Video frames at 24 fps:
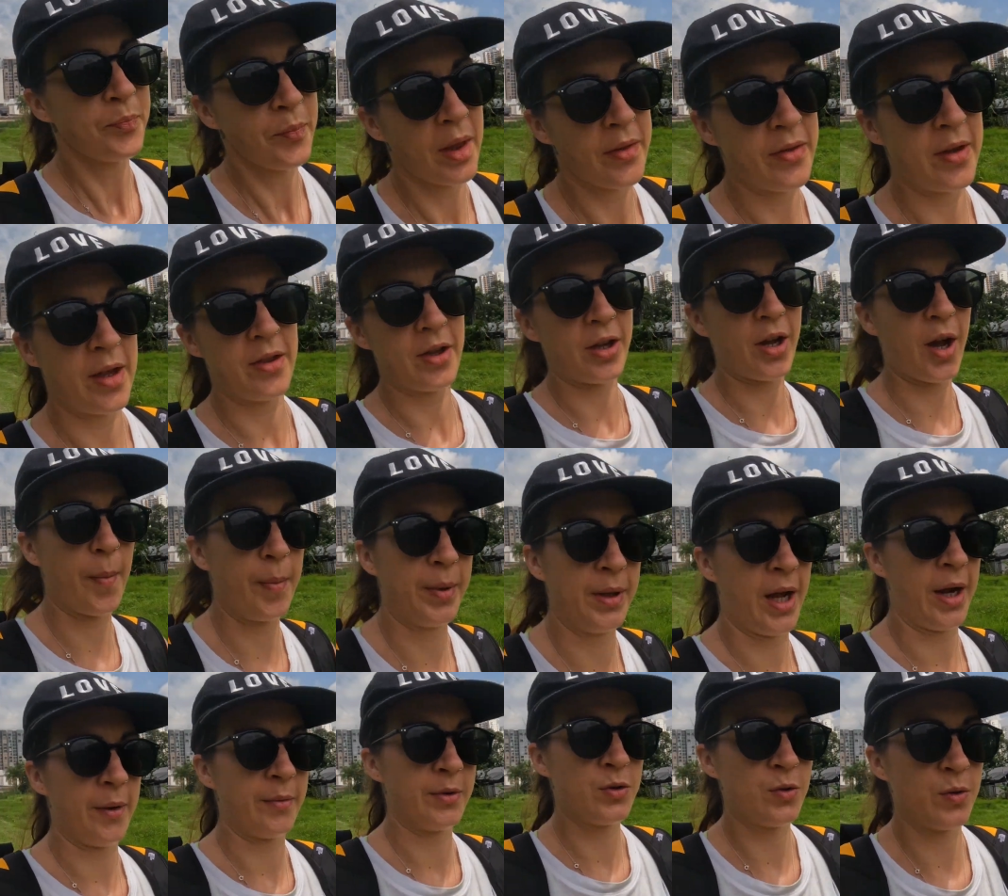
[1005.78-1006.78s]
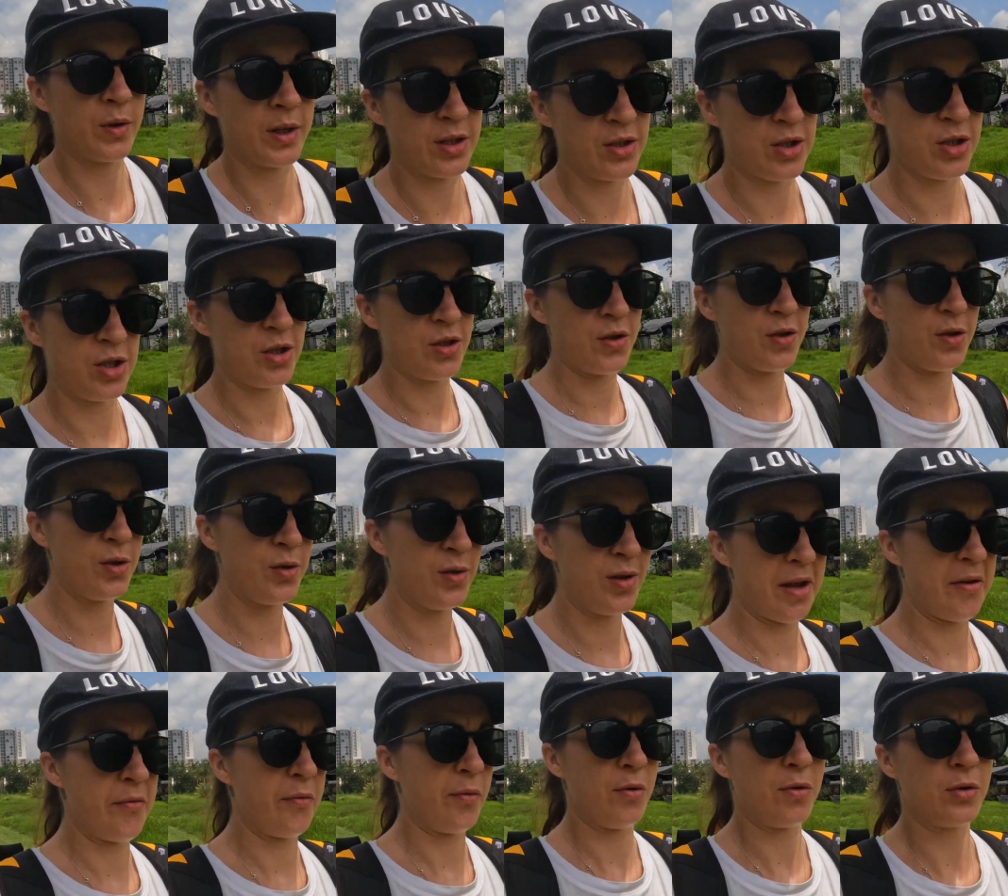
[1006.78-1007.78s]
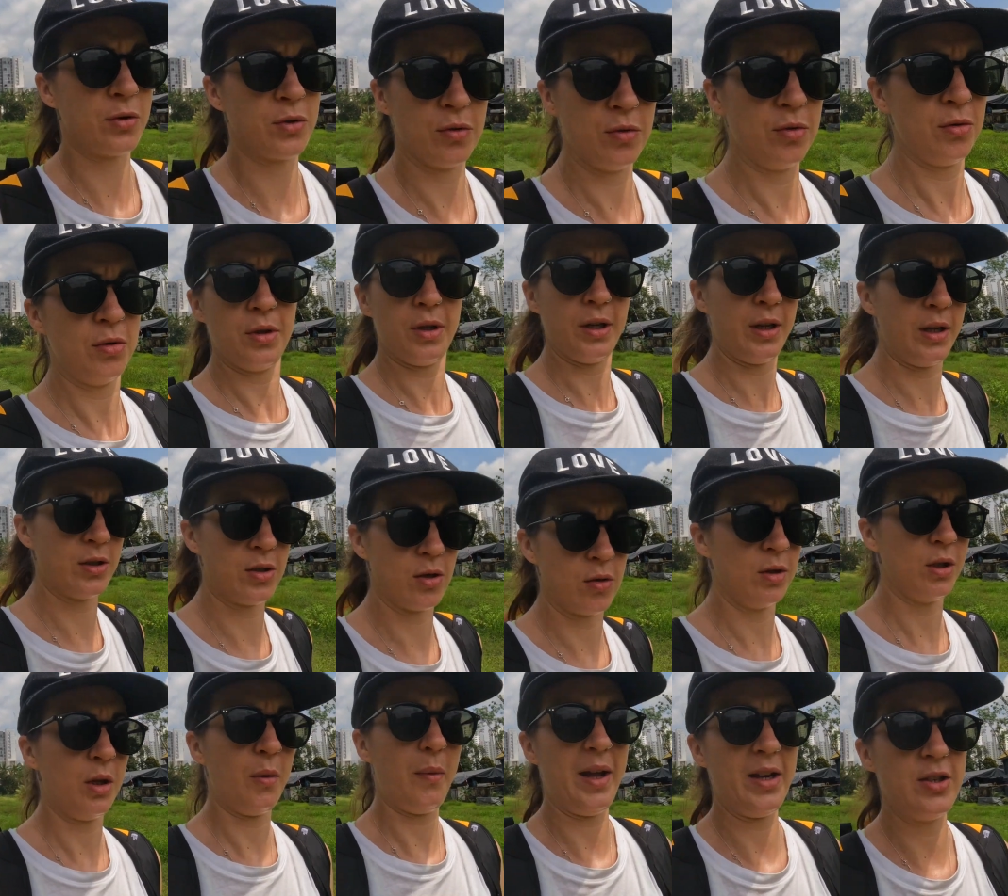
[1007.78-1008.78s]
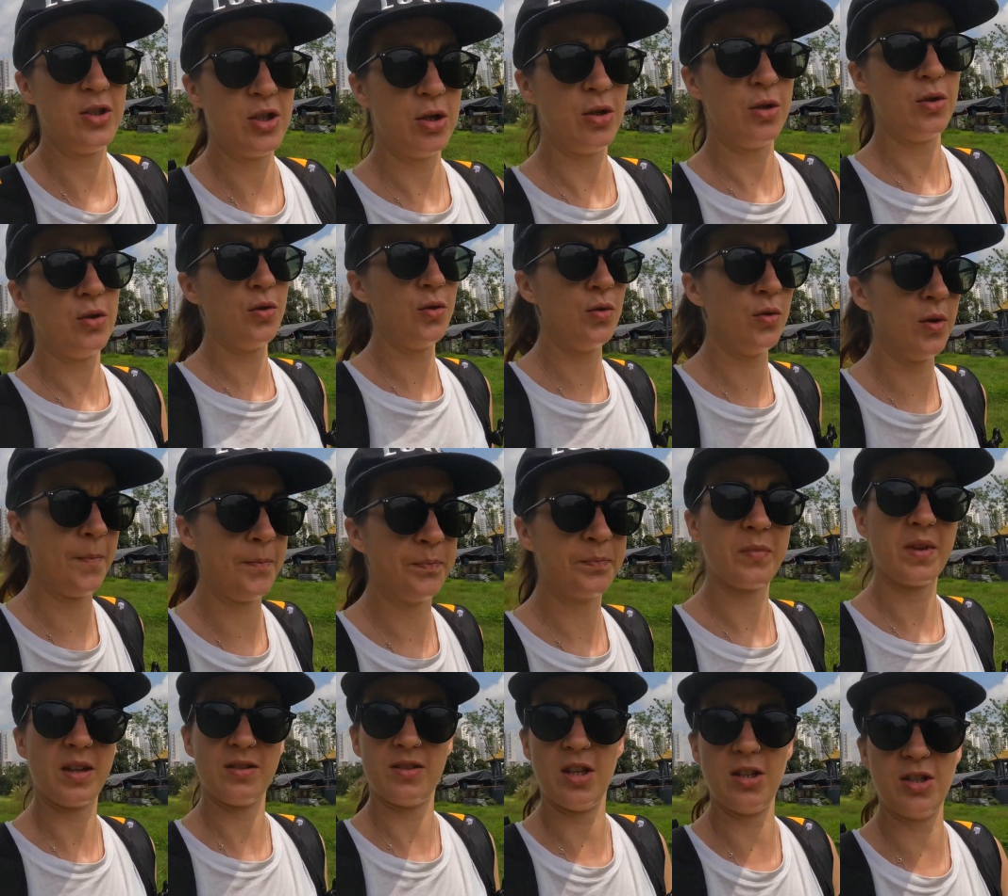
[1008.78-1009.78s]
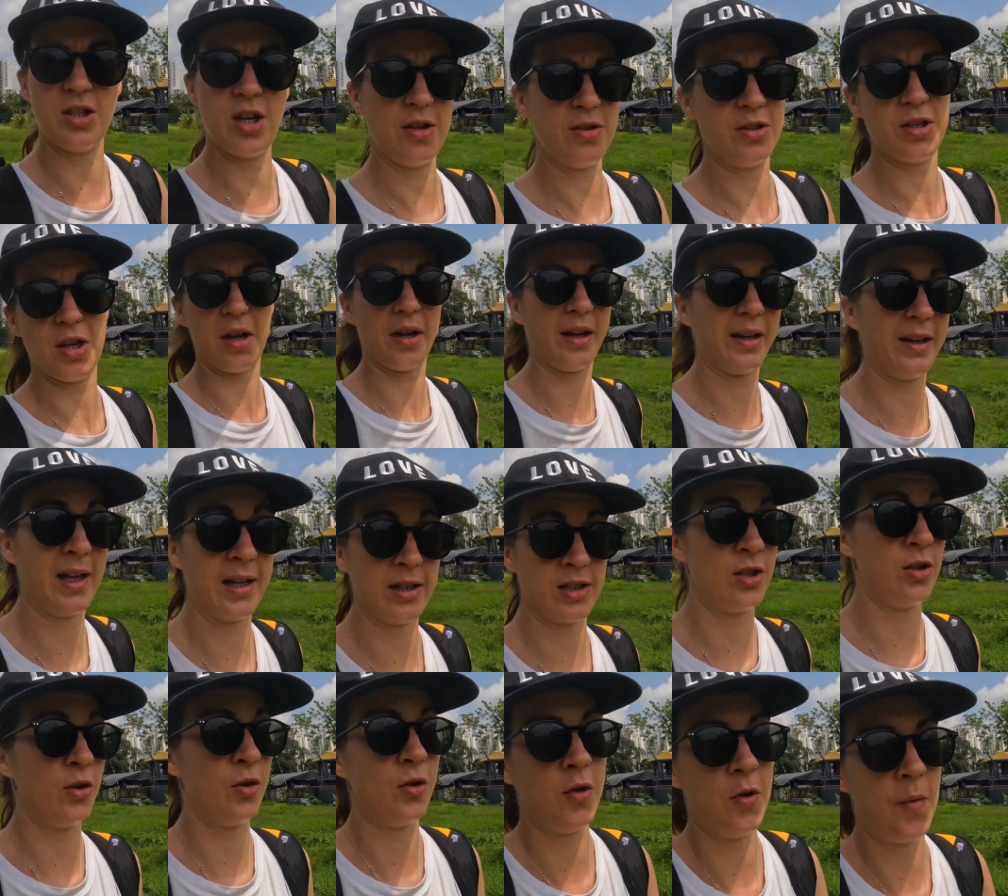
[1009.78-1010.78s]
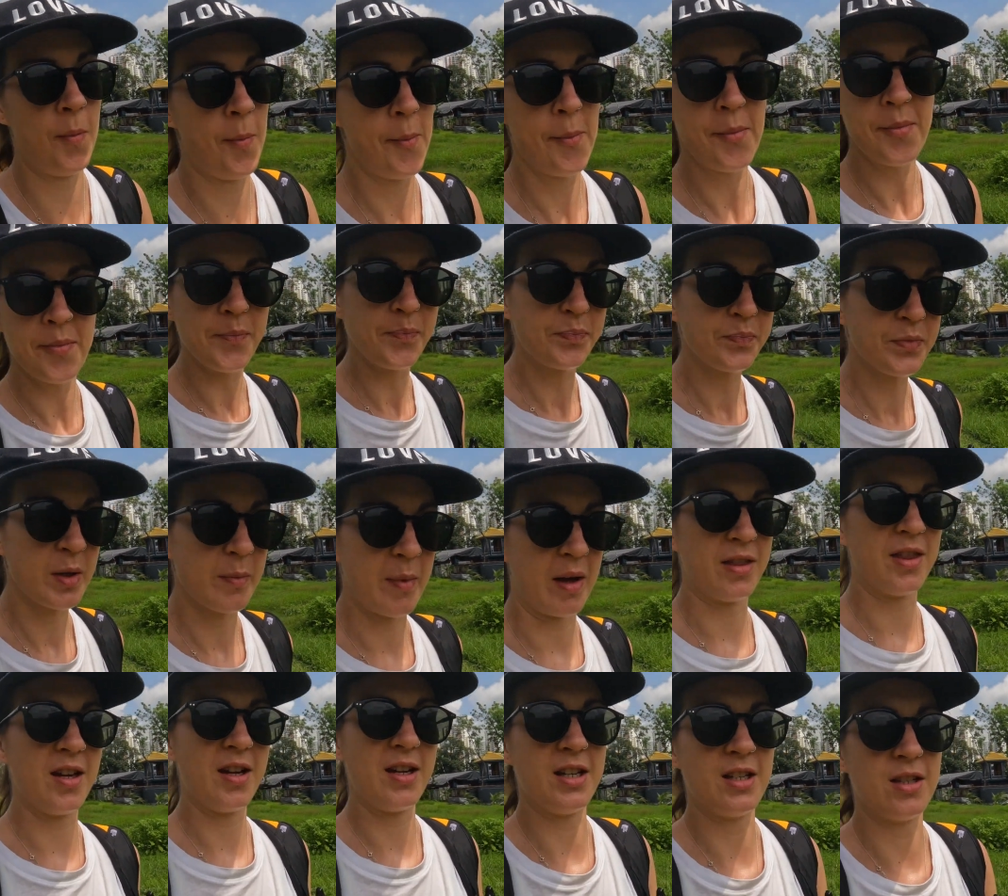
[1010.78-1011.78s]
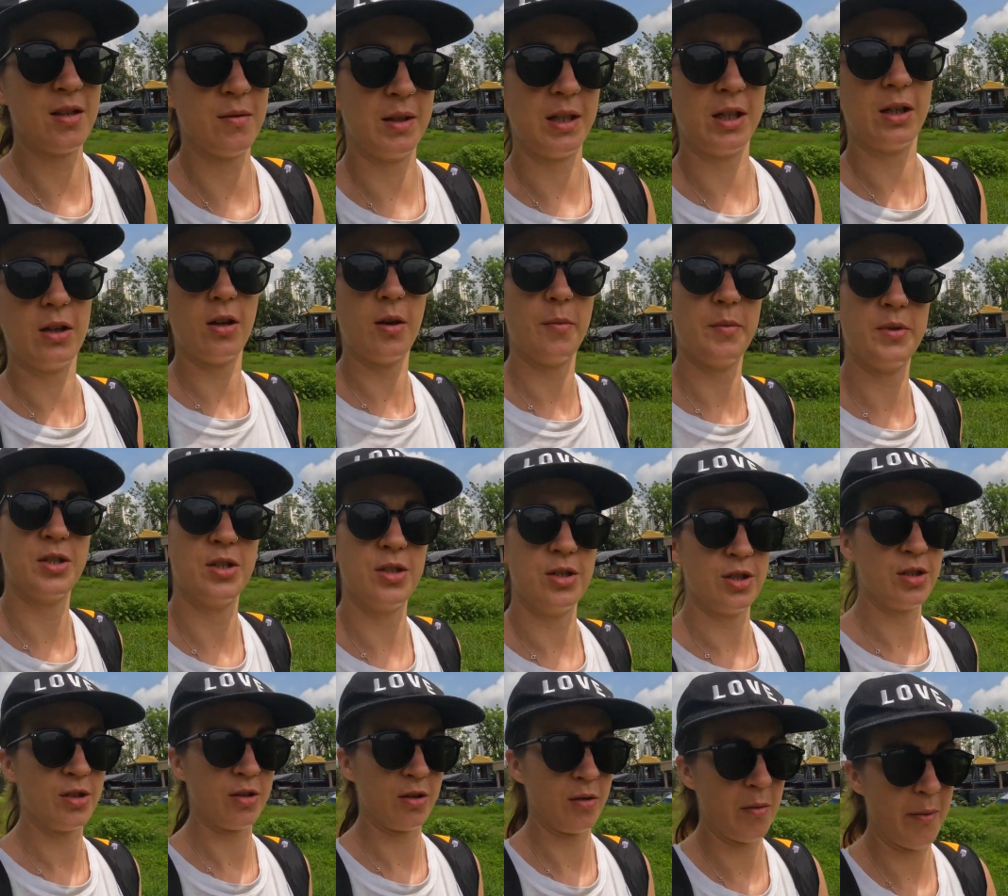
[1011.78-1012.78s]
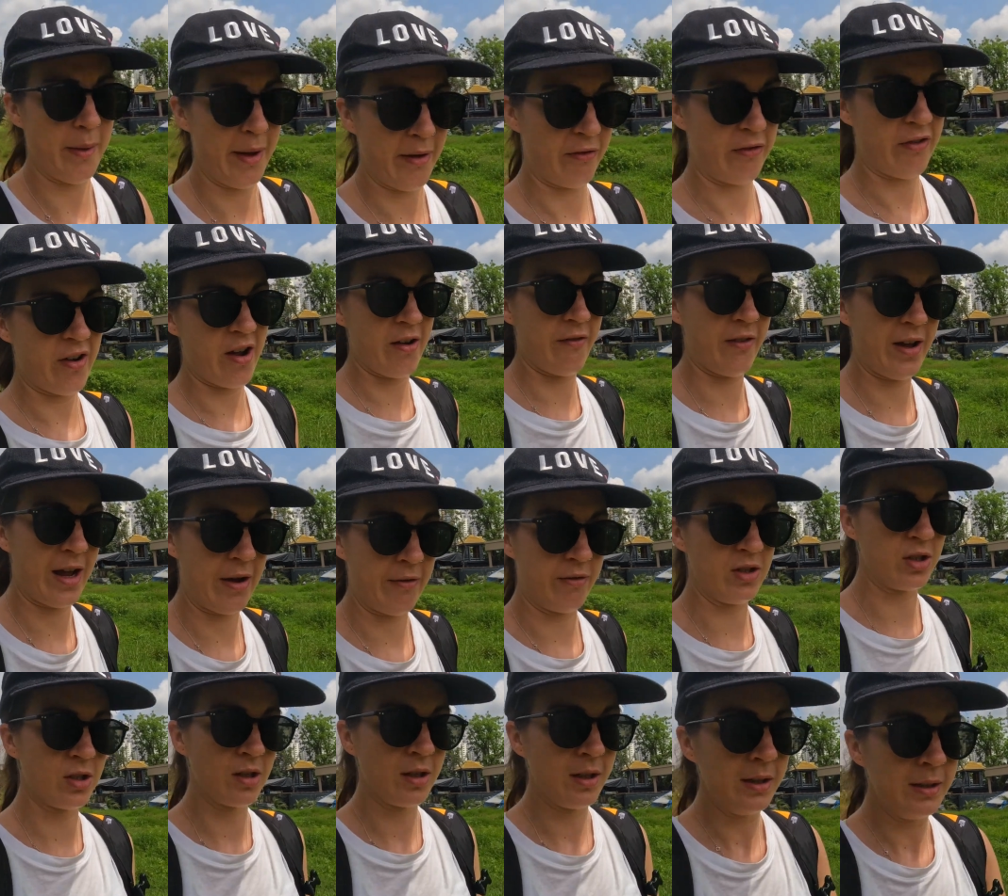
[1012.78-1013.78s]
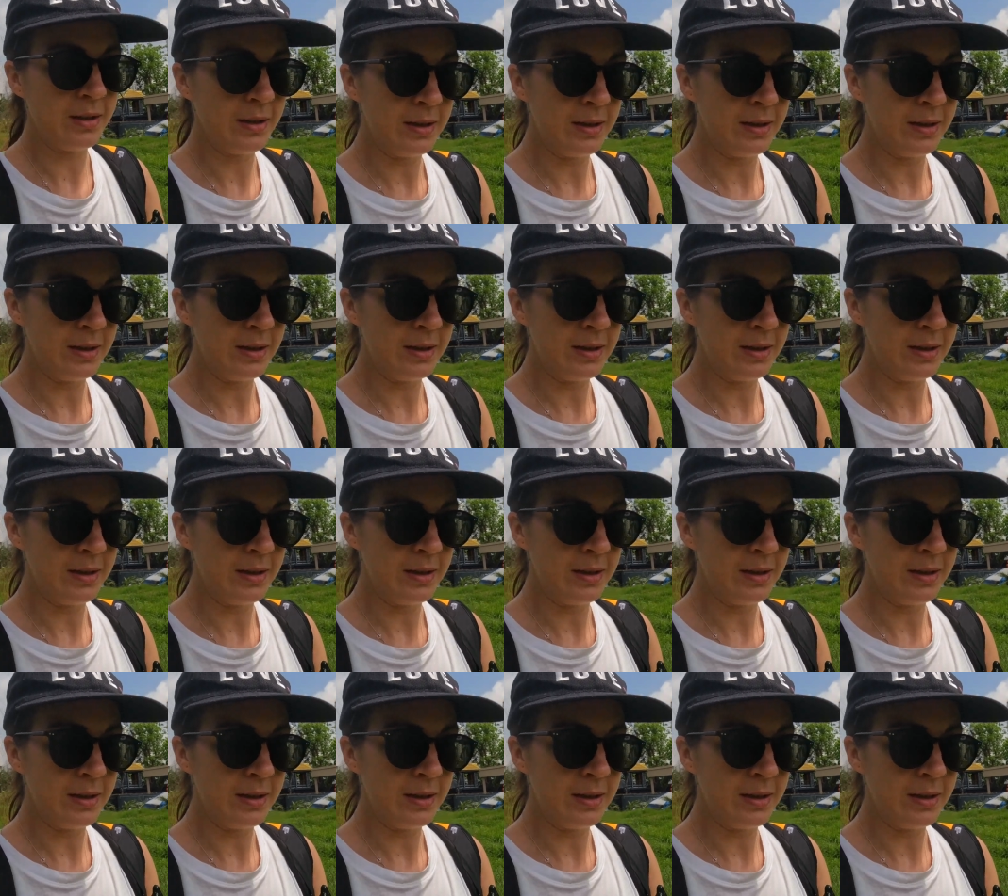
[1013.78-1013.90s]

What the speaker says: The other couple that I was talking to, they've walked it all the way to Sentosa, connected it all, about 30-something kilometers in about 5 hours.